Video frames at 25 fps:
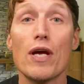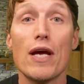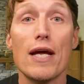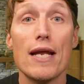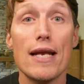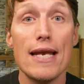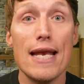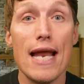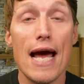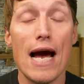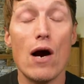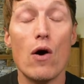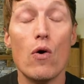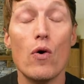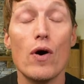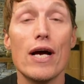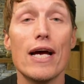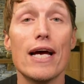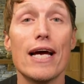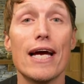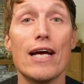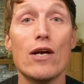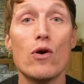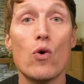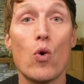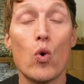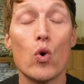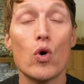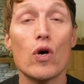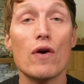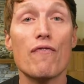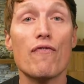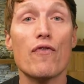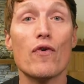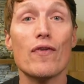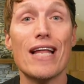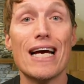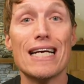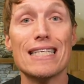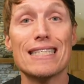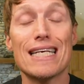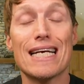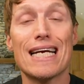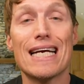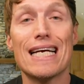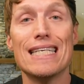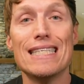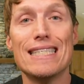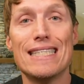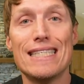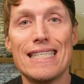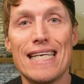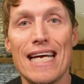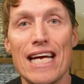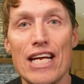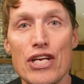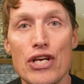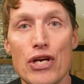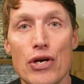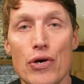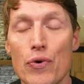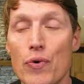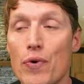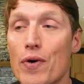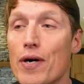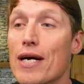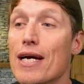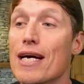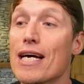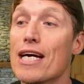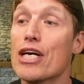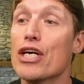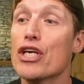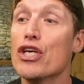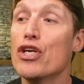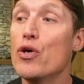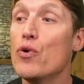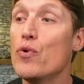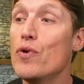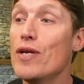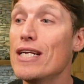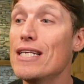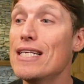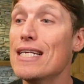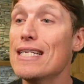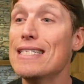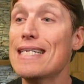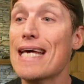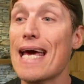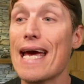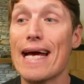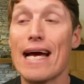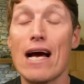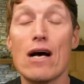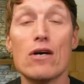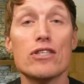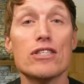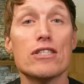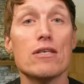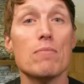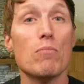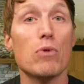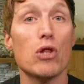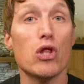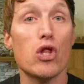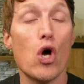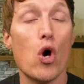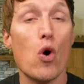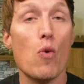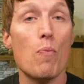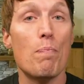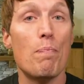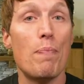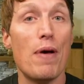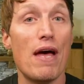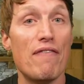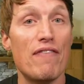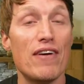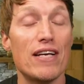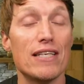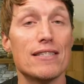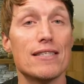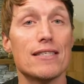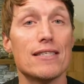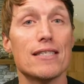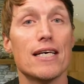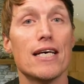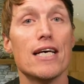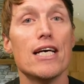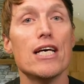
Now, in order for that to continue, you need to take out some low pivots.